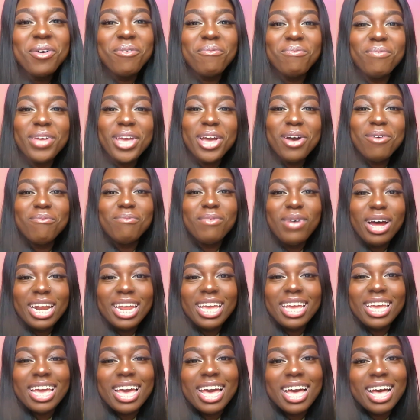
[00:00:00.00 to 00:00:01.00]
me and
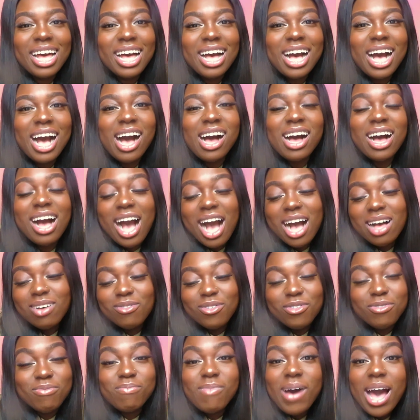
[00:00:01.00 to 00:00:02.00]
money, yeah,
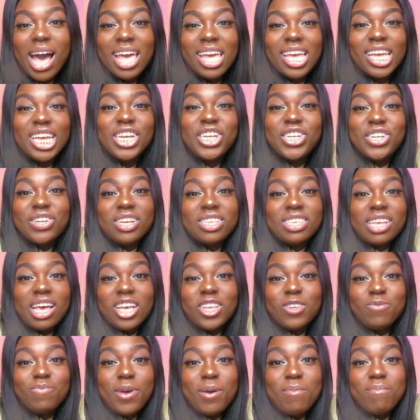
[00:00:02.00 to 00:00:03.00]
with my issues, I
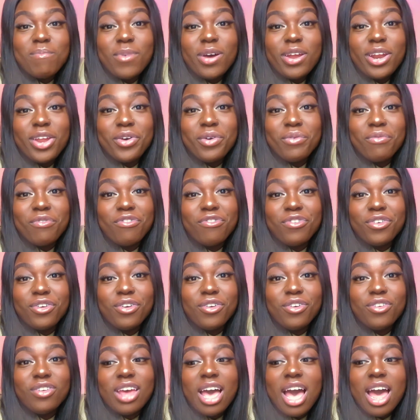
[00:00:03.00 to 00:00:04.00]
spend money on
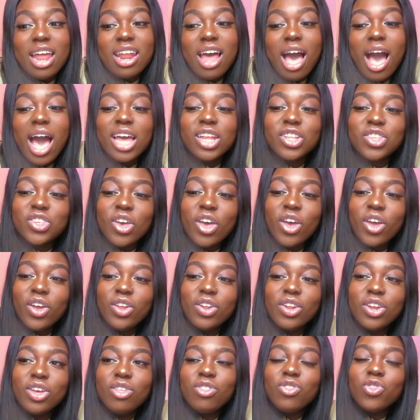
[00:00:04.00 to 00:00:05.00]
food, and I
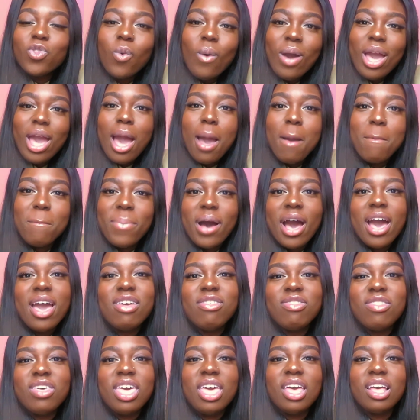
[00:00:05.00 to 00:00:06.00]
don't, the way I buy
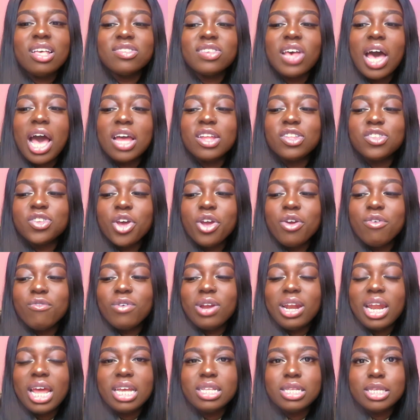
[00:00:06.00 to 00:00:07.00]
things, I don't
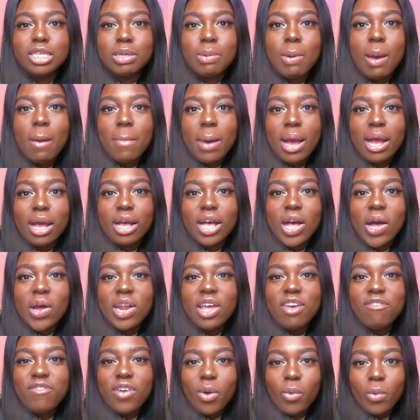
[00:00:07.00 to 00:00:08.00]
relate it to my bank
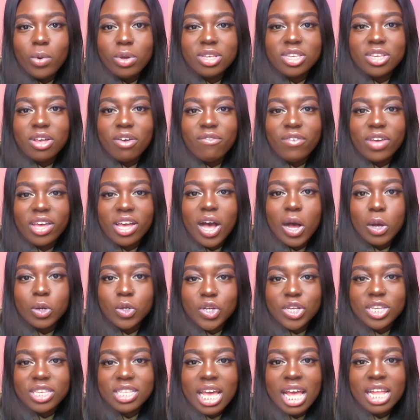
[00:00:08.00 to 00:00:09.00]
account. If I want something, I'll
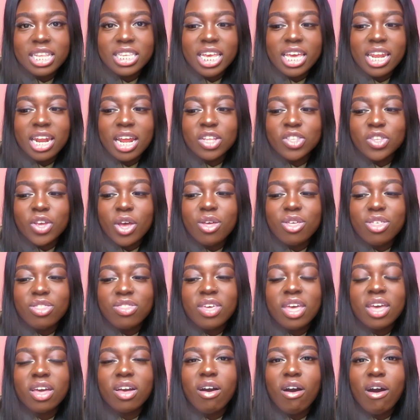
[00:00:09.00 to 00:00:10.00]
just get it, and I don't
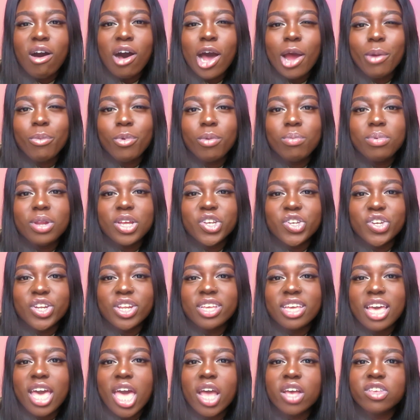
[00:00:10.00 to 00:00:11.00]
think, oh, I probably
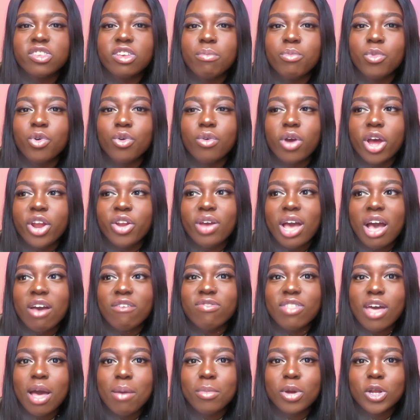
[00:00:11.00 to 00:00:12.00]
shouldn't get it because I don't
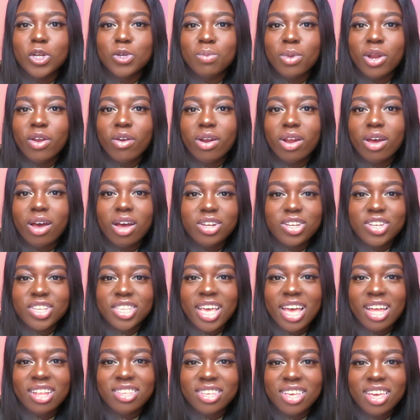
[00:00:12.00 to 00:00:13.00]
have that much money right now. I just
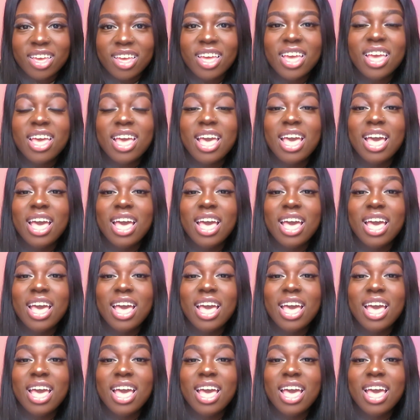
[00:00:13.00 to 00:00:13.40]
get it,